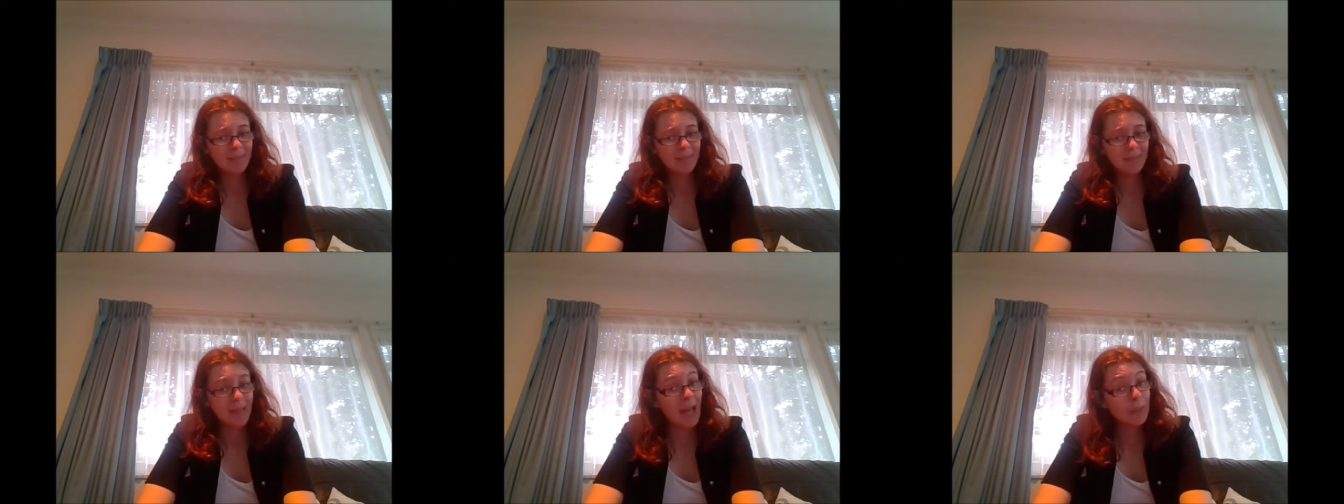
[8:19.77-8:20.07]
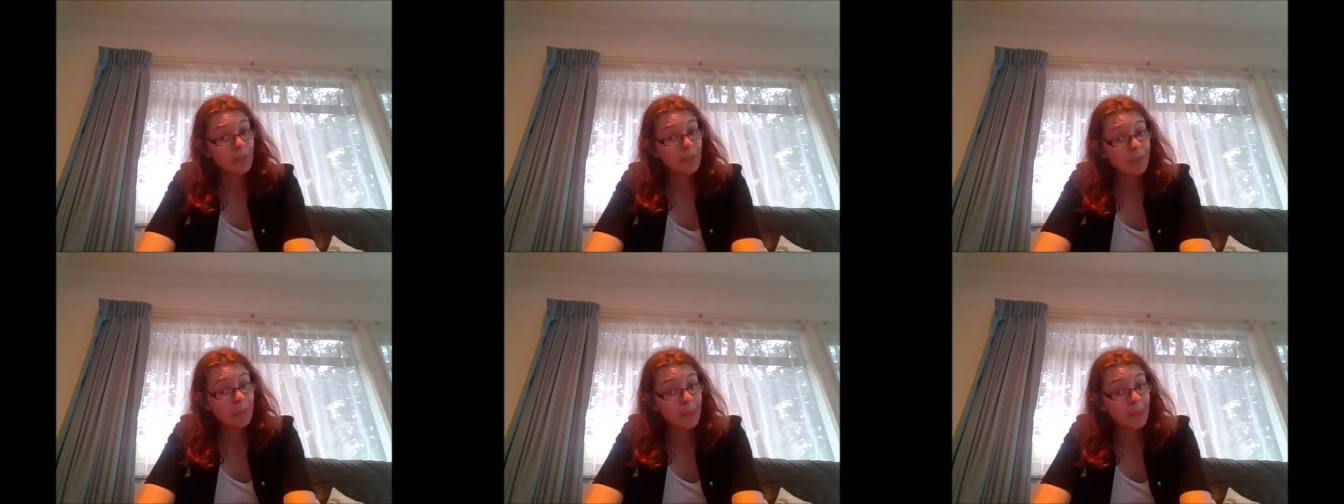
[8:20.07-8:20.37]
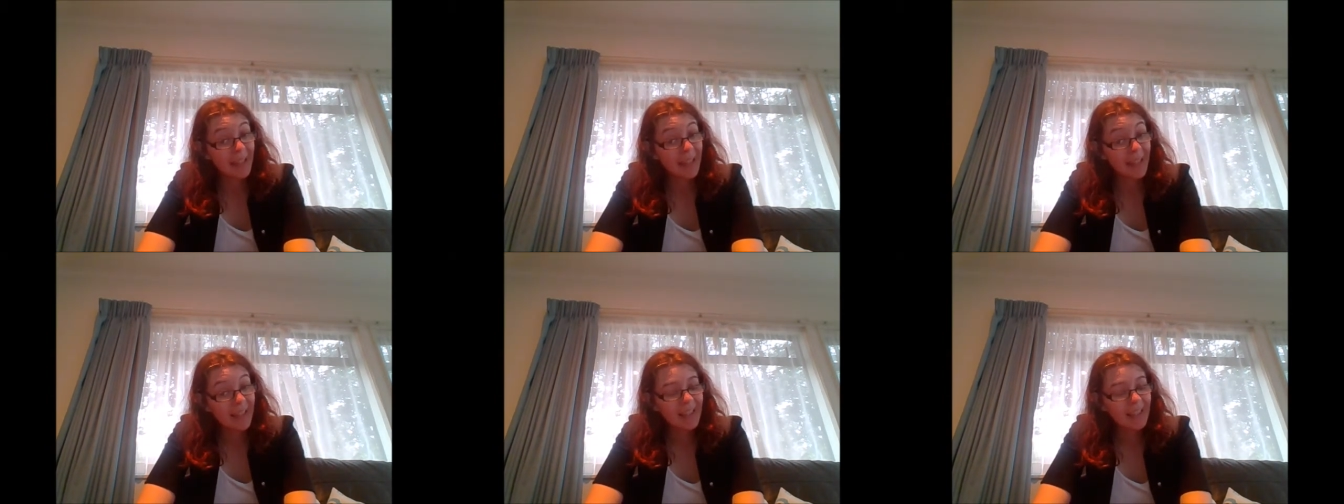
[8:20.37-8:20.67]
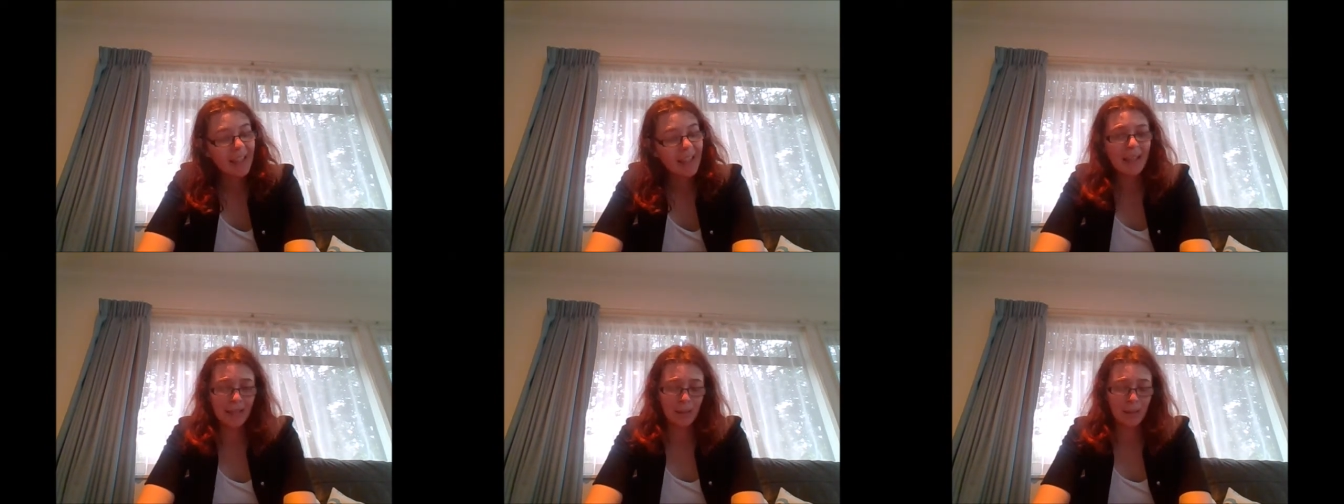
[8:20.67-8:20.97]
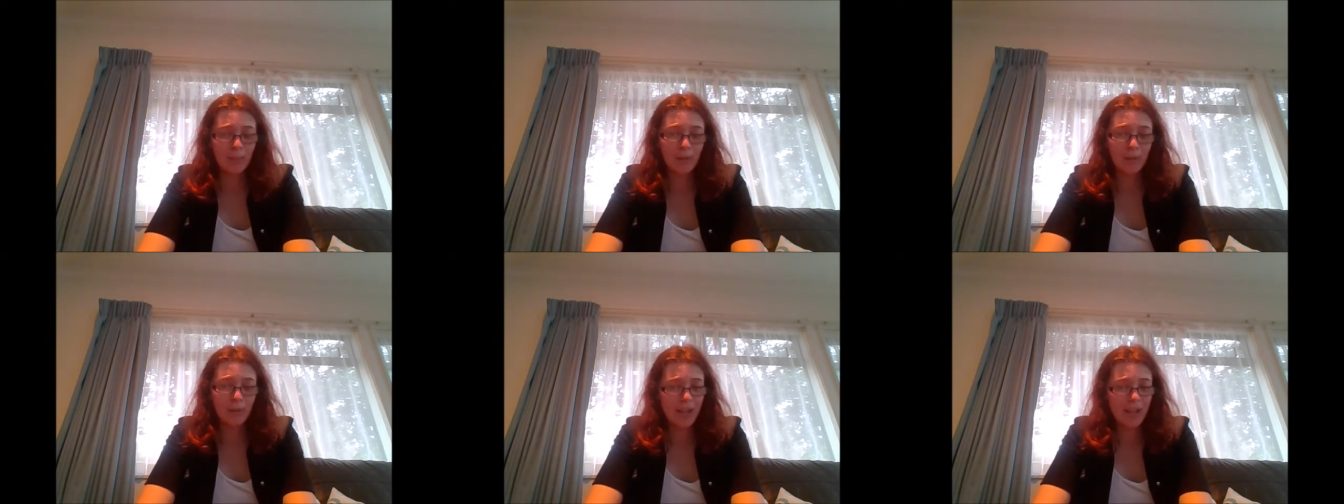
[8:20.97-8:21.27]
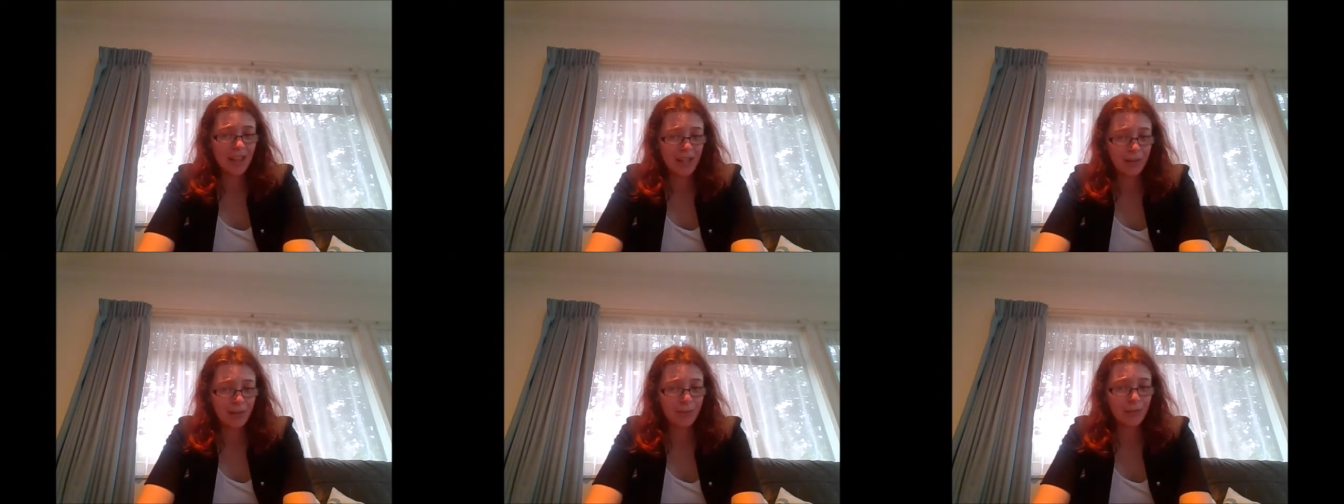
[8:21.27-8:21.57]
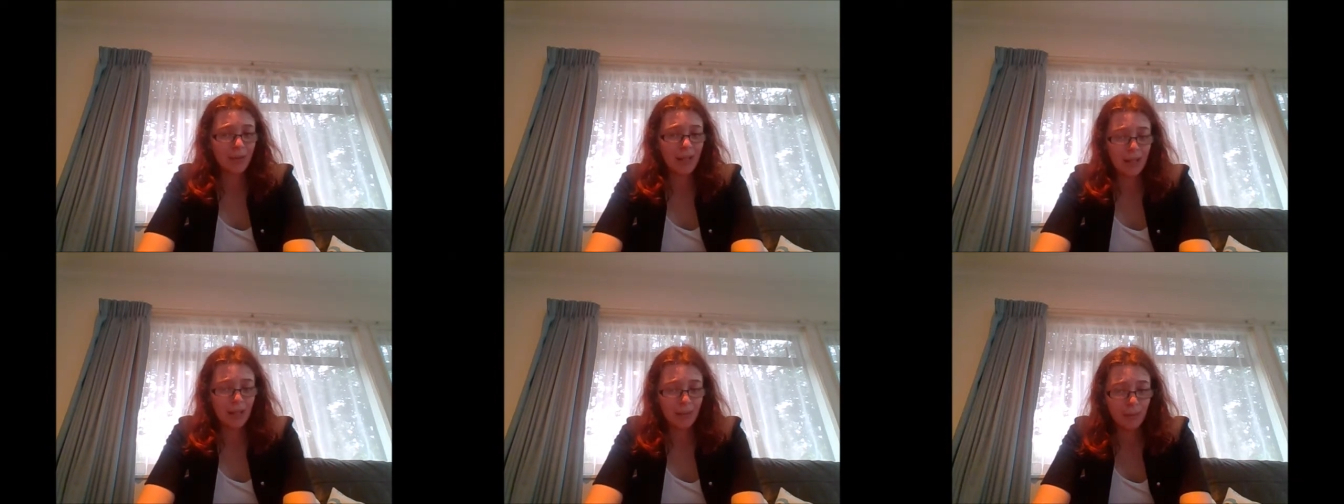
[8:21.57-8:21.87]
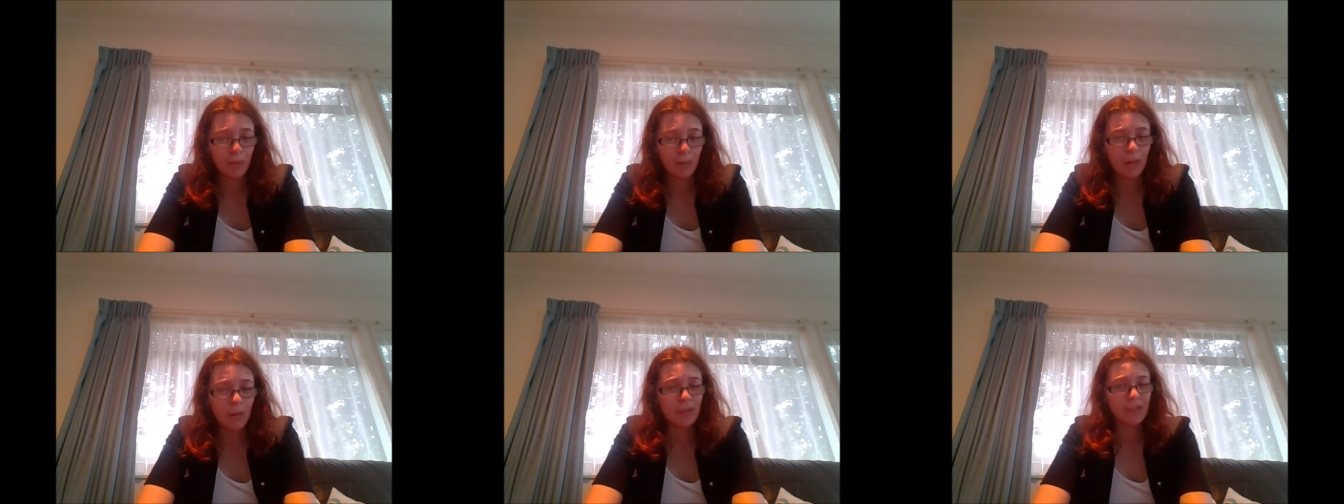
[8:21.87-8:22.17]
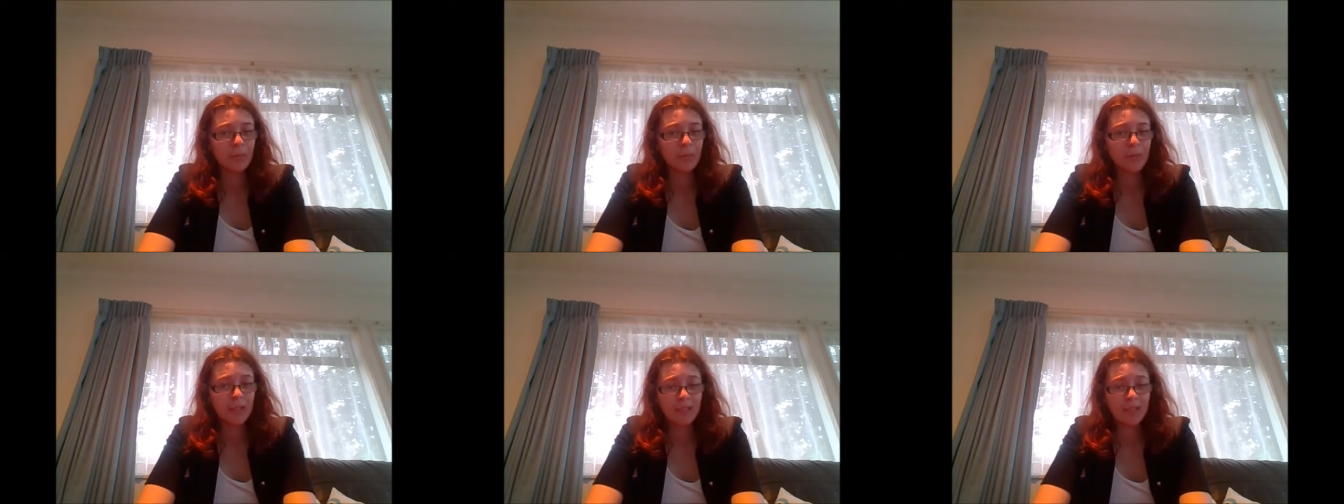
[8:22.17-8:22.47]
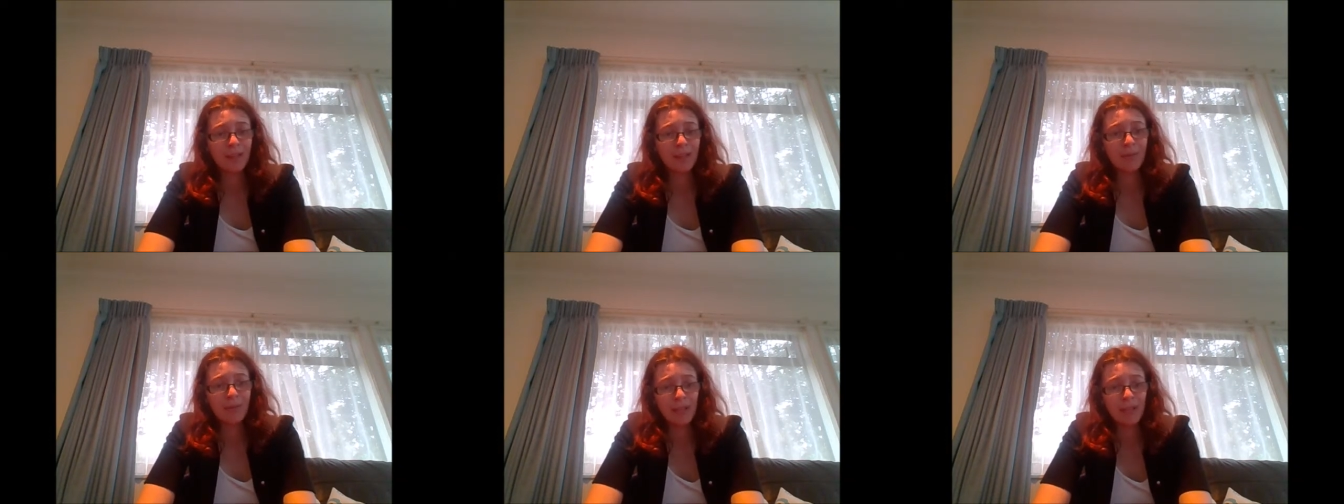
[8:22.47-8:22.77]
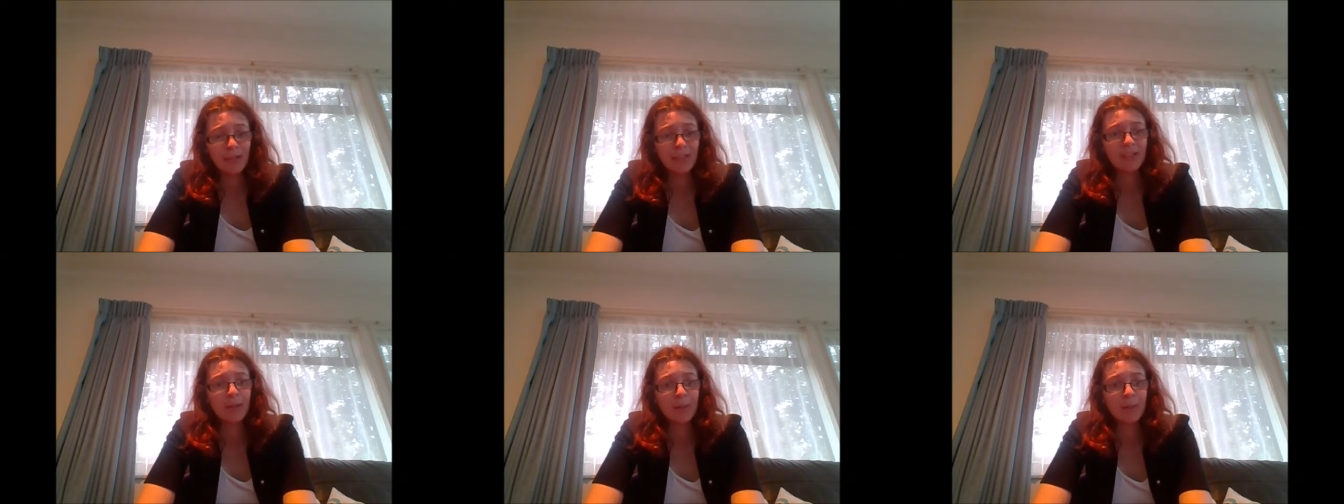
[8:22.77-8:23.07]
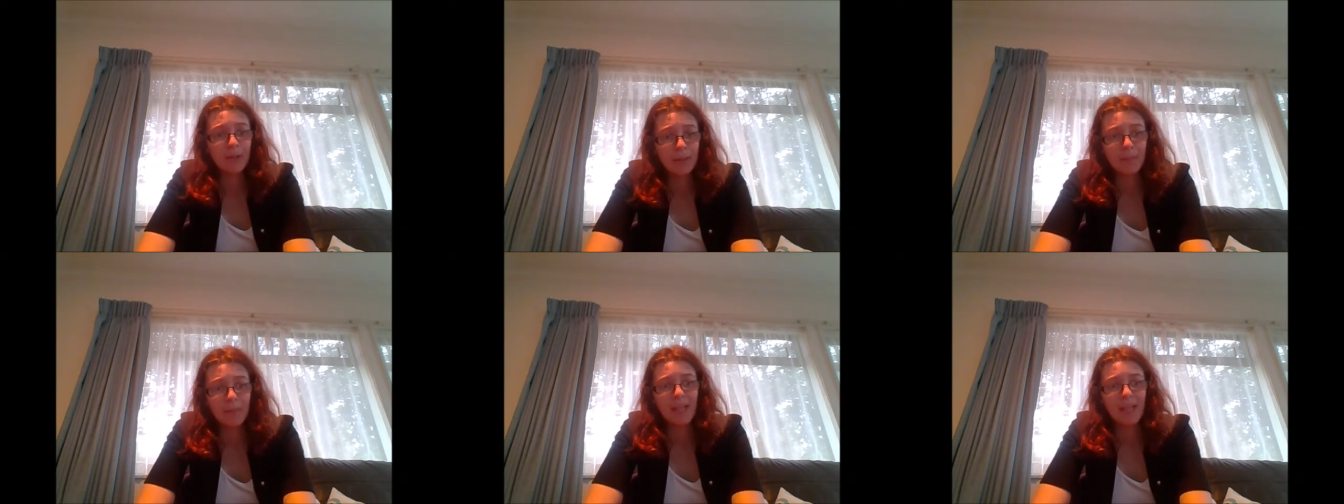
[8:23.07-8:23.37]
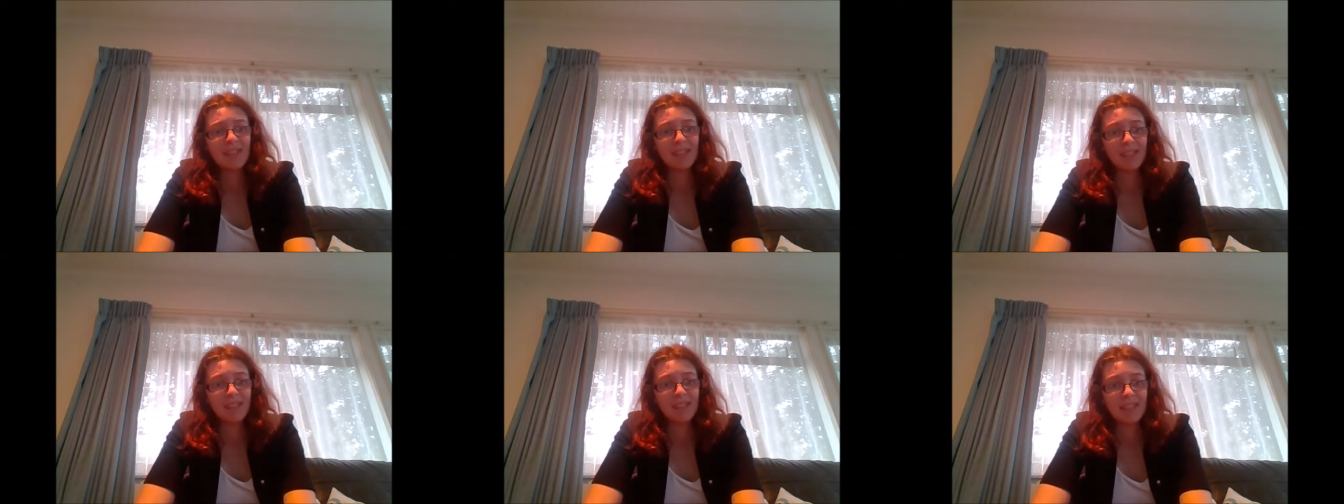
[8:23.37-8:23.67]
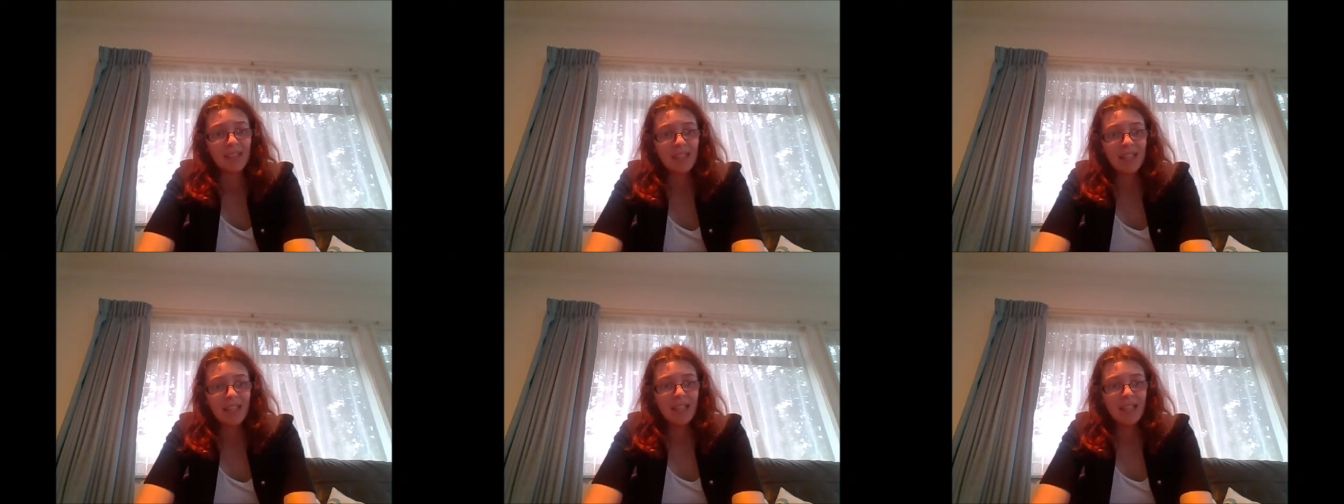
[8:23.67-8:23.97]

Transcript: I was picky, and I'm very thankful I was, because I found someone amazing.